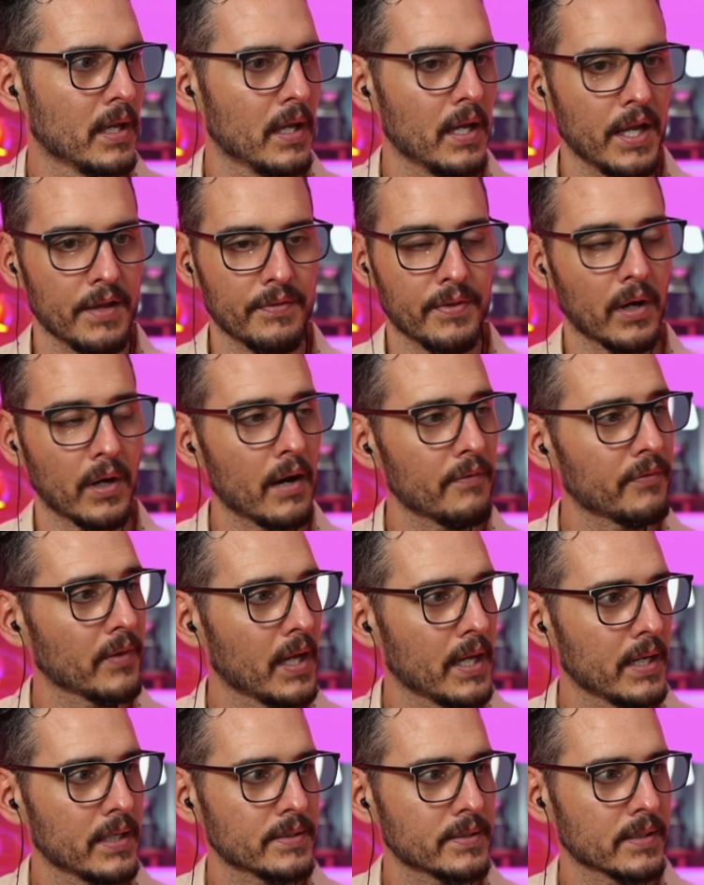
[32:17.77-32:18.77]
If they're
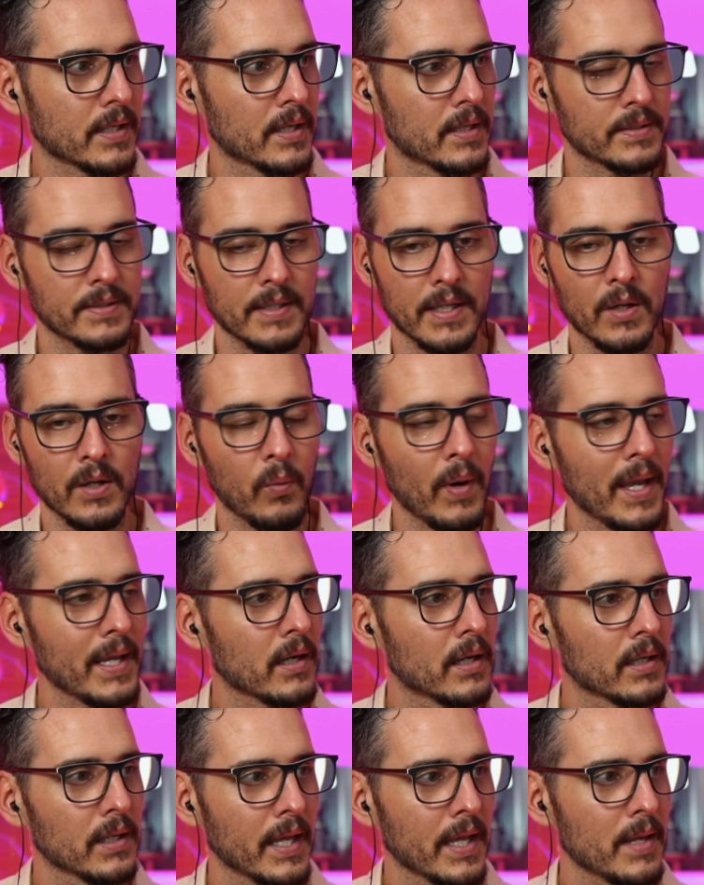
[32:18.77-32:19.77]
offline, it's going to send a wake
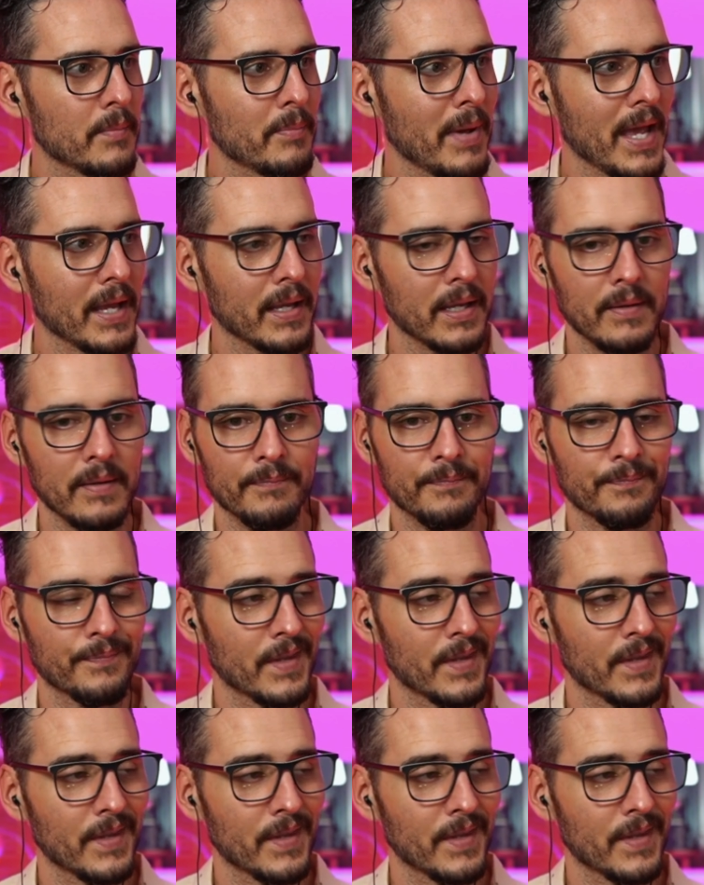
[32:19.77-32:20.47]
on LAN packet.